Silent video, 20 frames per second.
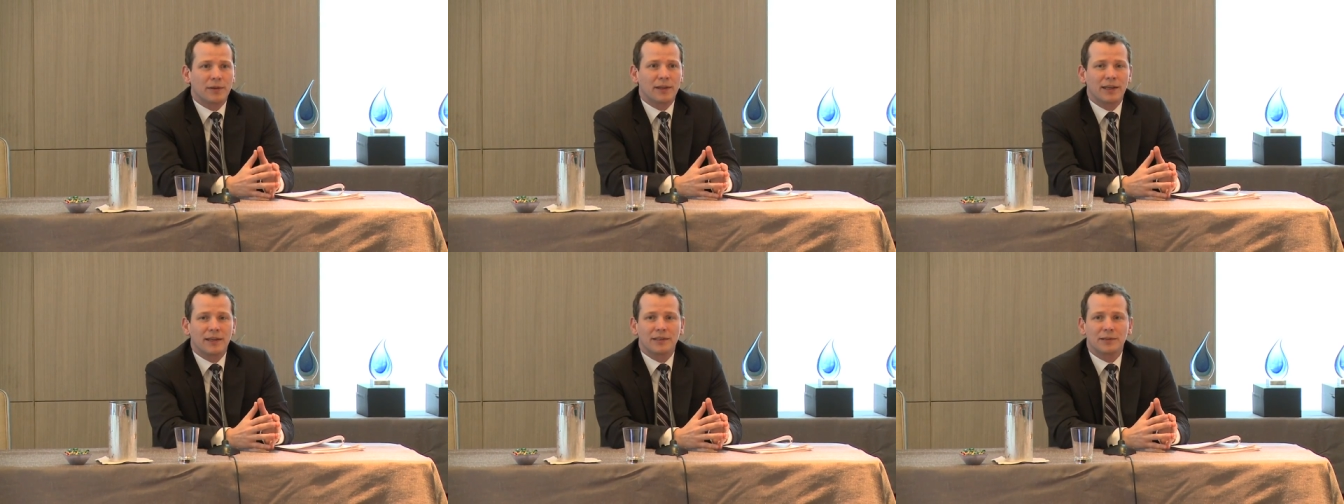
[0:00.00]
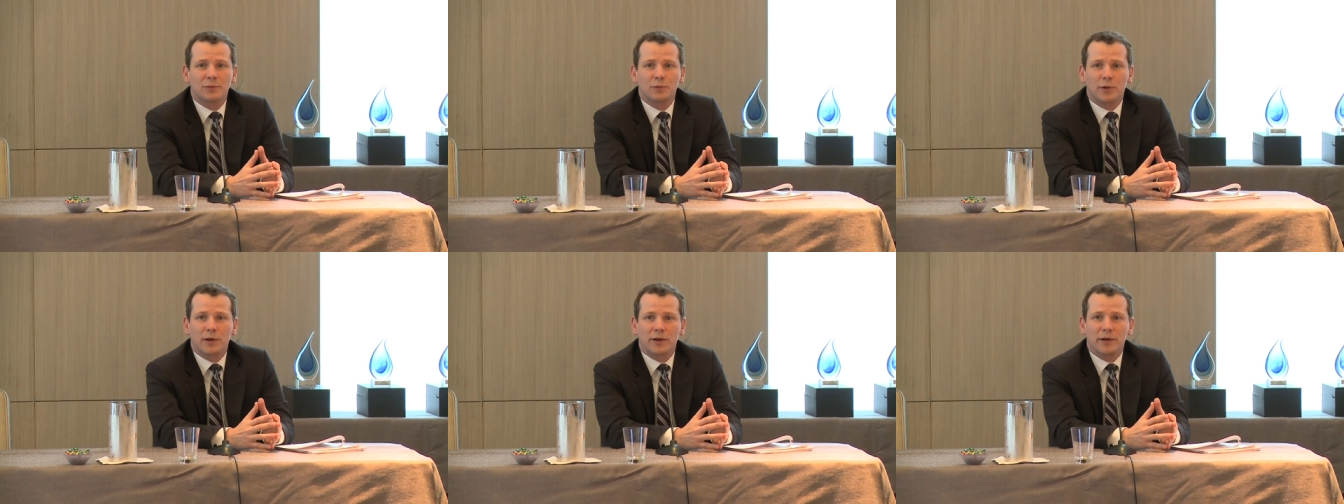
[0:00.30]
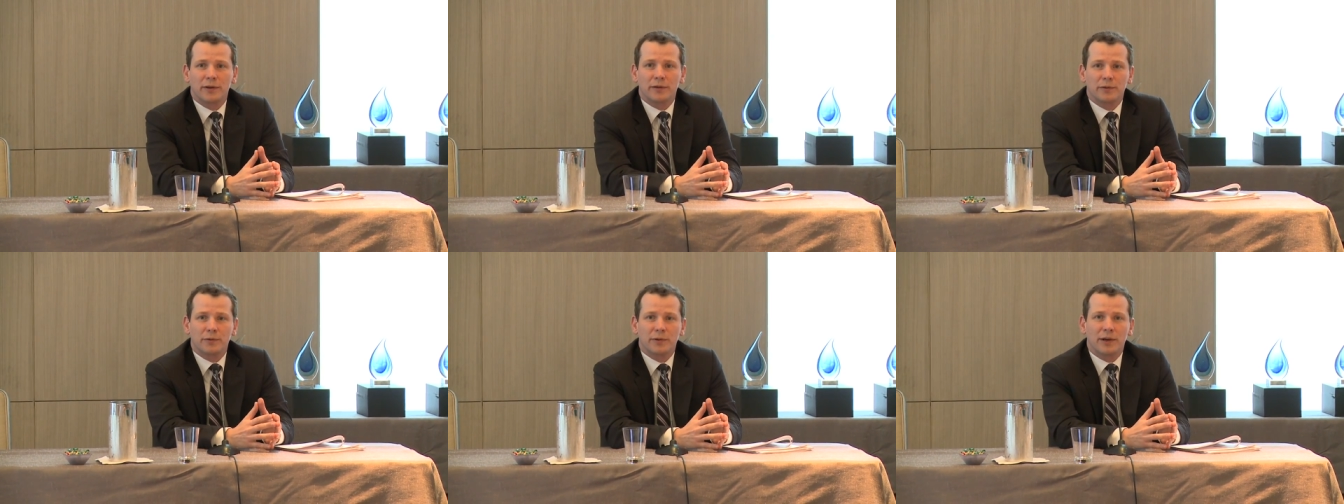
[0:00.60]
things
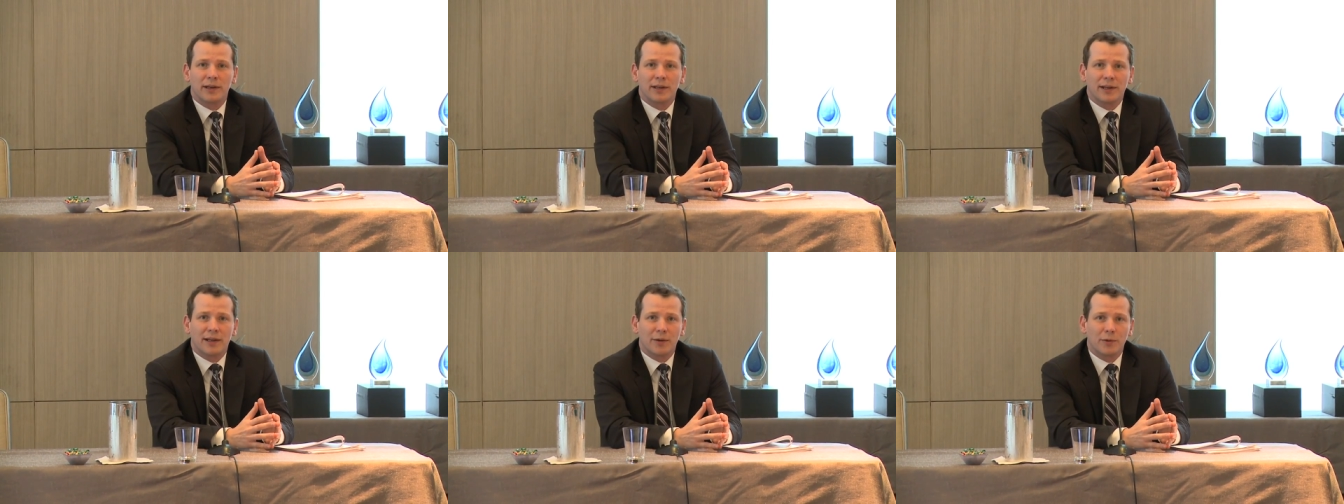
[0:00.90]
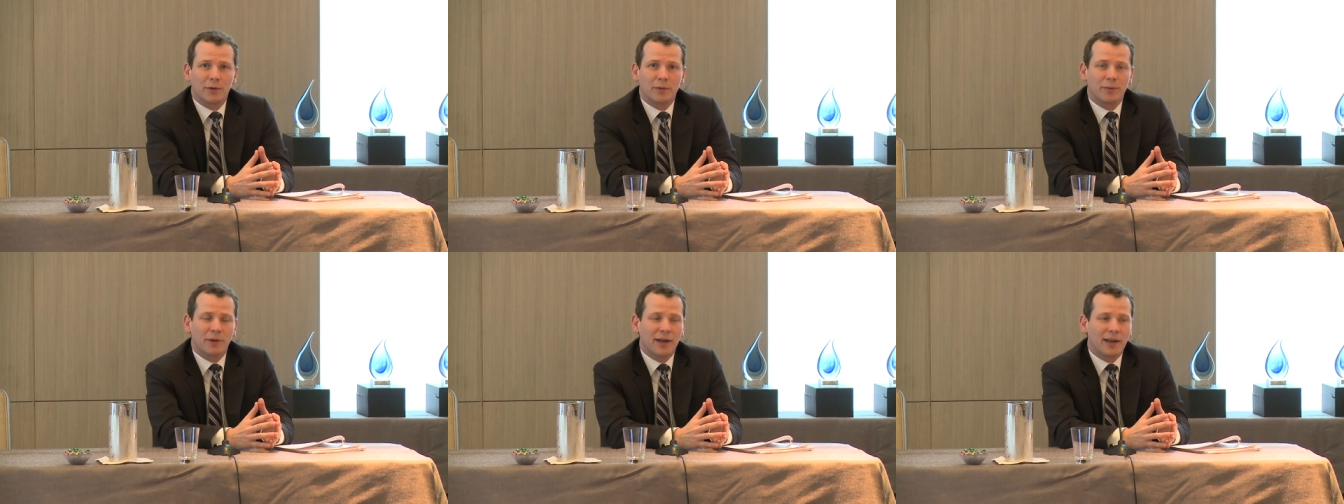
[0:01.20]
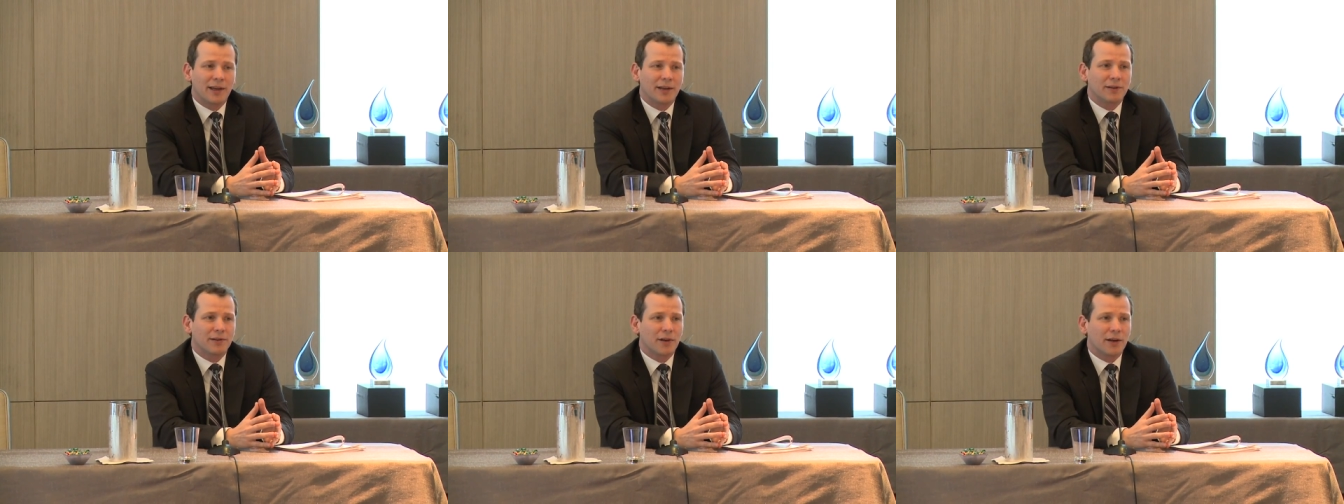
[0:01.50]
where right now we're
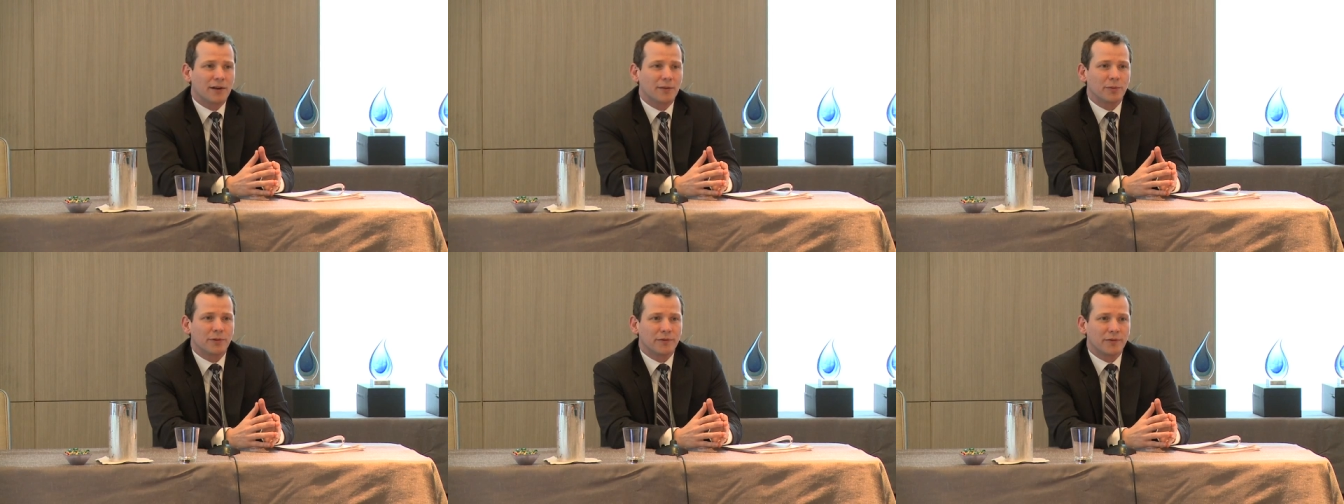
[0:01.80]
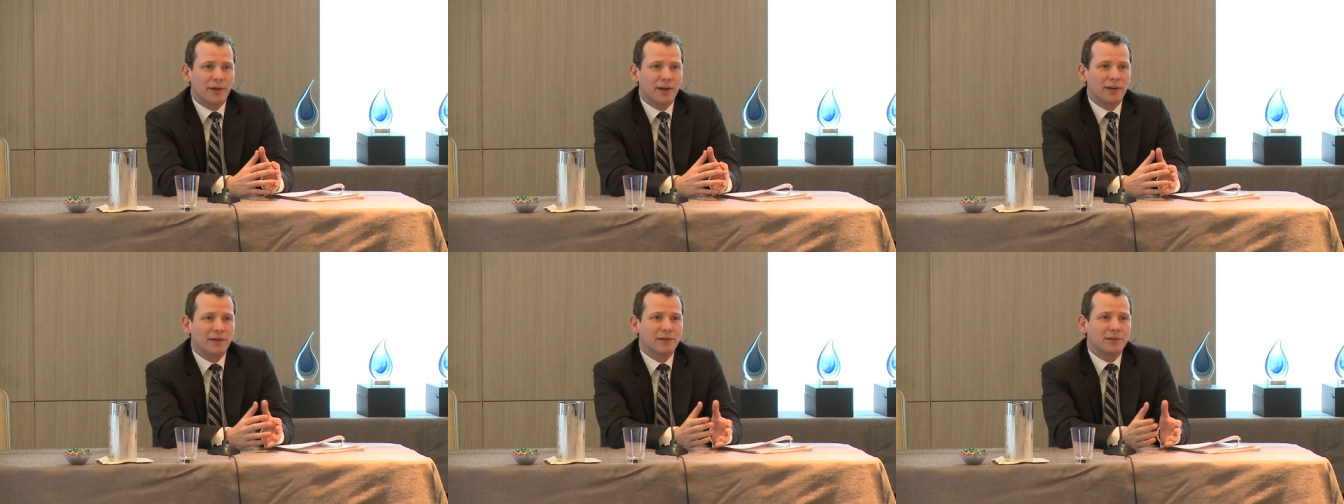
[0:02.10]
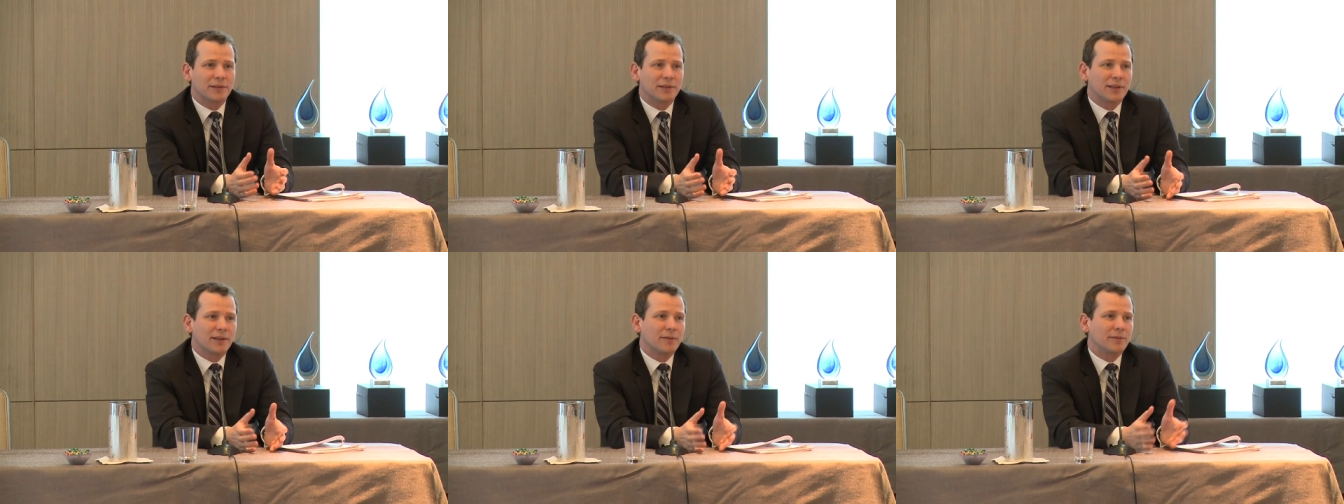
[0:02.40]
paying a lot of
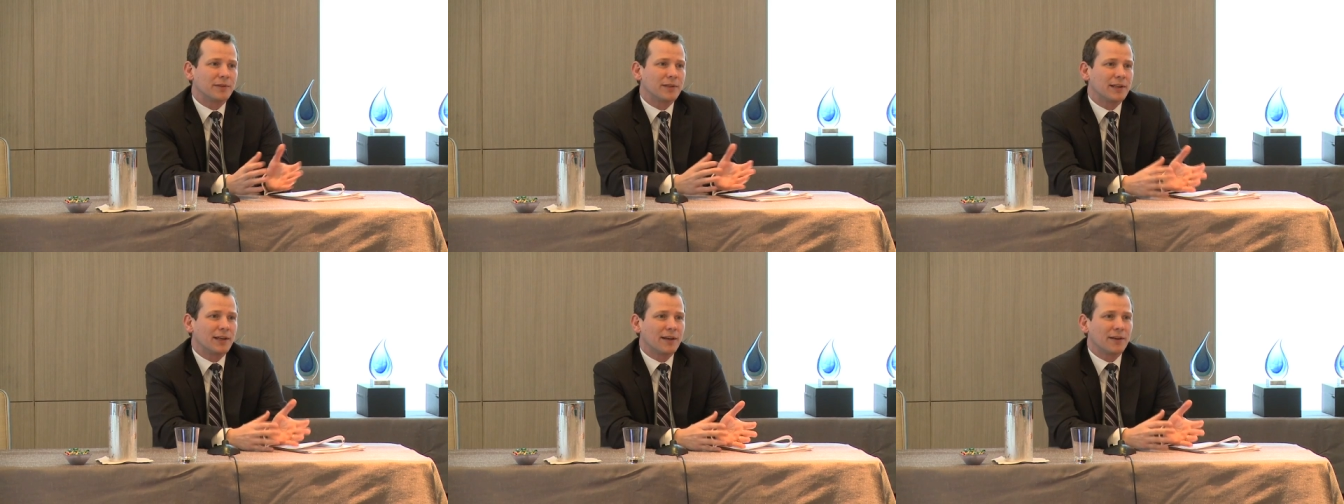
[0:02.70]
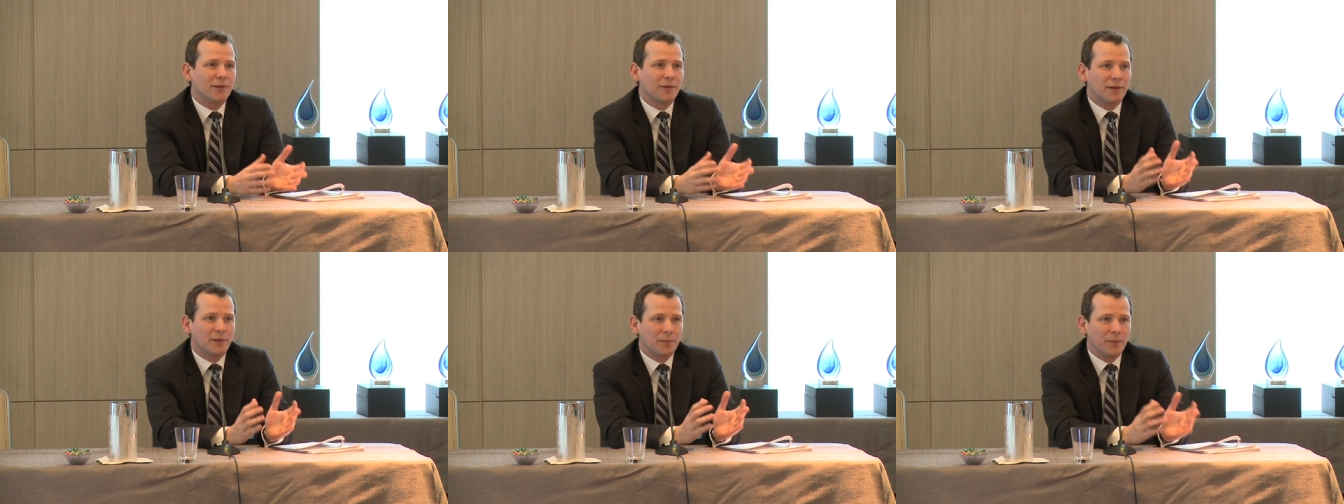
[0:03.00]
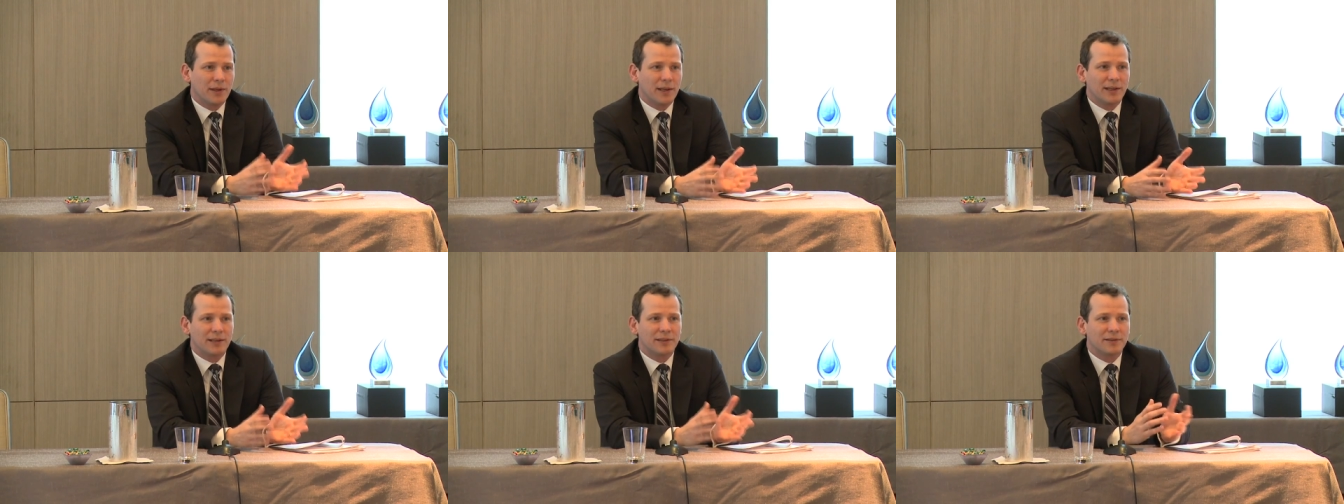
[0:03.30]
providers to come together
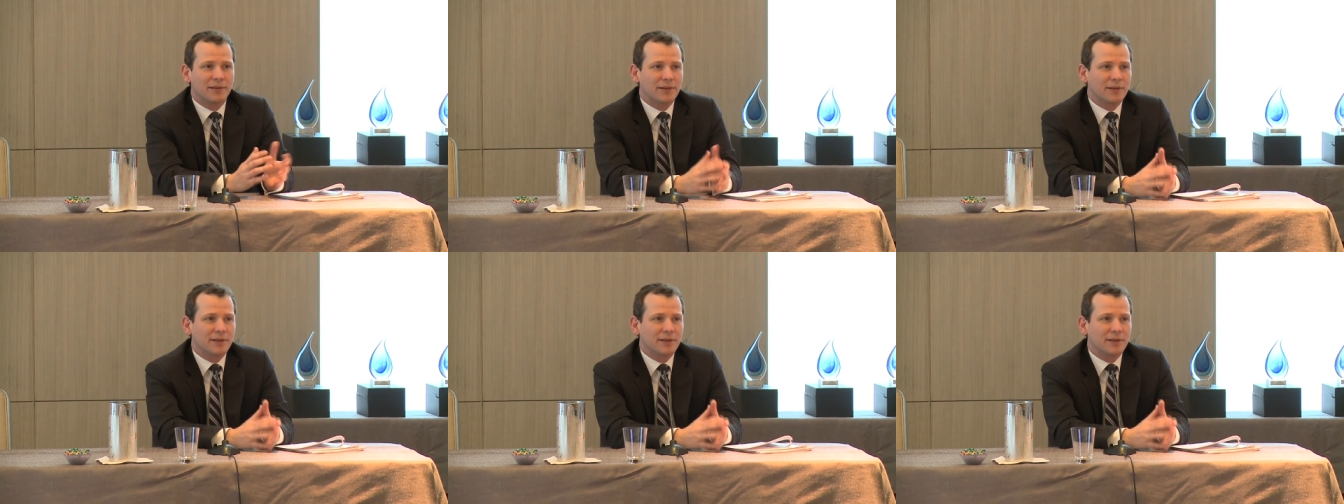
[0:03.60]
and meet